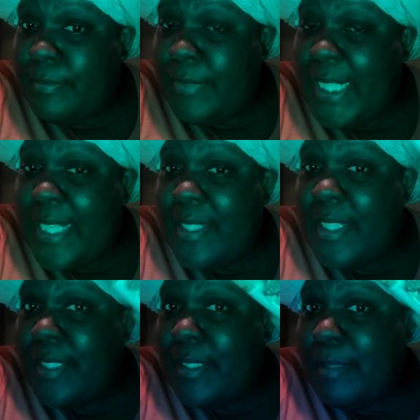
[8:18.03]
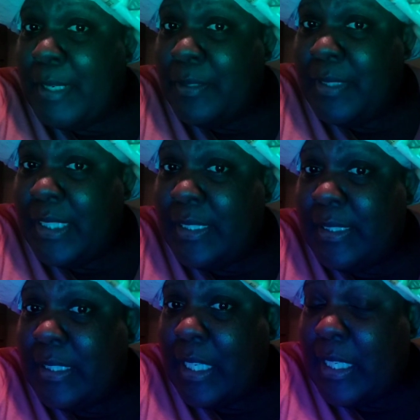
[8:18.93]
That's it about
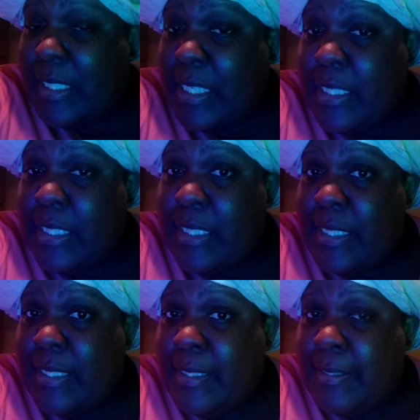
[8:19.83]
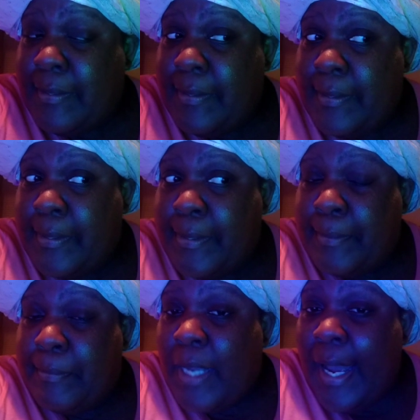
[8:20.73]
this. Let's get to the next because